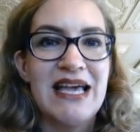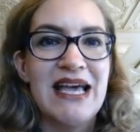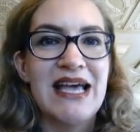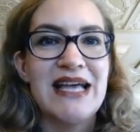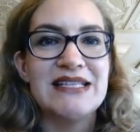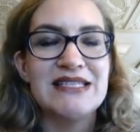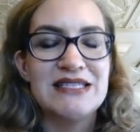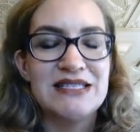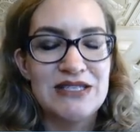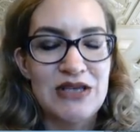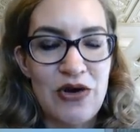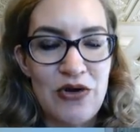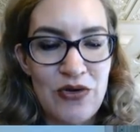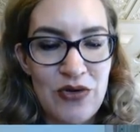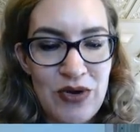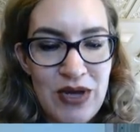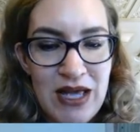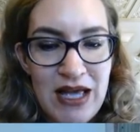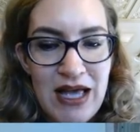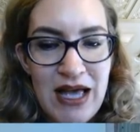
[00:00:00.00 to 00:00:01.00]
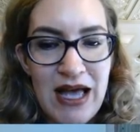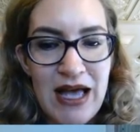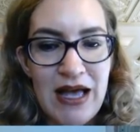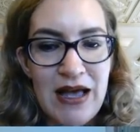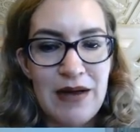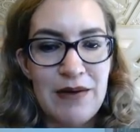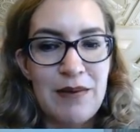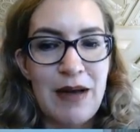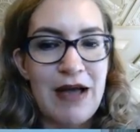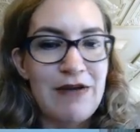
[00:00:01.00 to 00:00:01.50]
And so
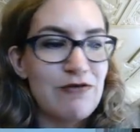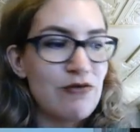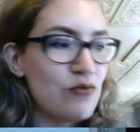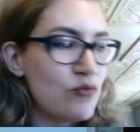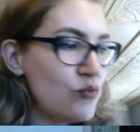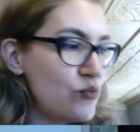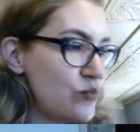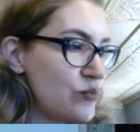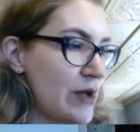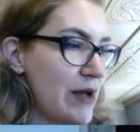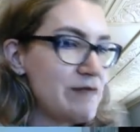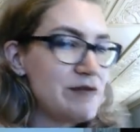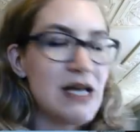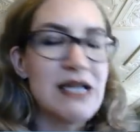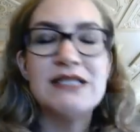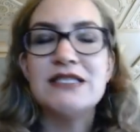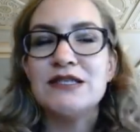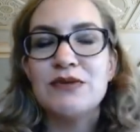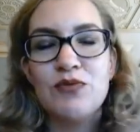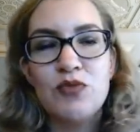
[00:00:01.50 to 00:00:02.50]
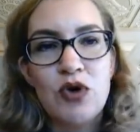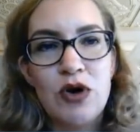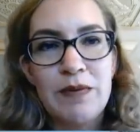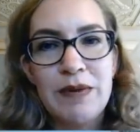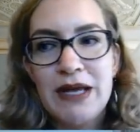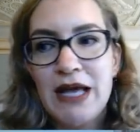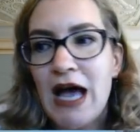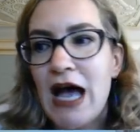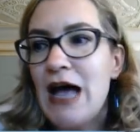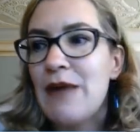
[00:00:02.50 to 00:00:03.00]
um, I've, I've done some
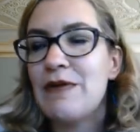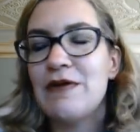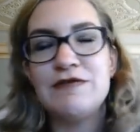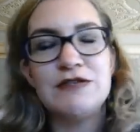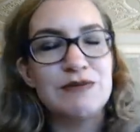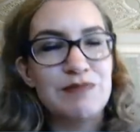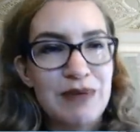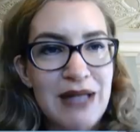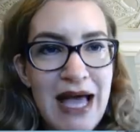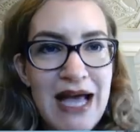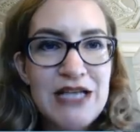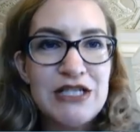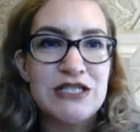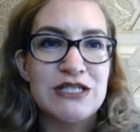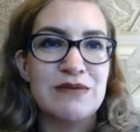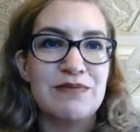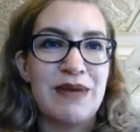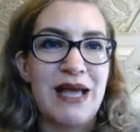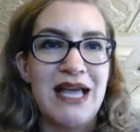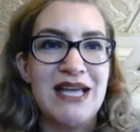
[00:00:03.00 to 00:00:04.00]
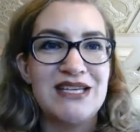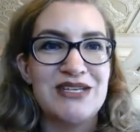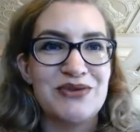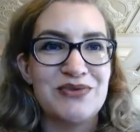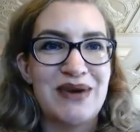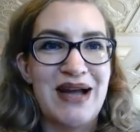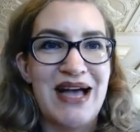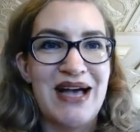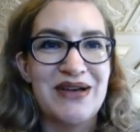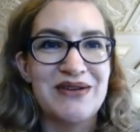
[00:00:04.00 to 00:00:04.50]
warming up, I've splashed some paint
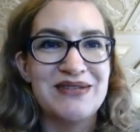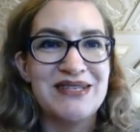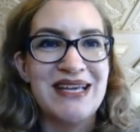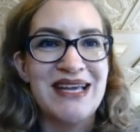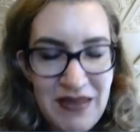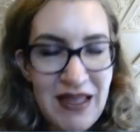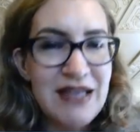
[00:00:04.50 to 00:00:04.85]
around.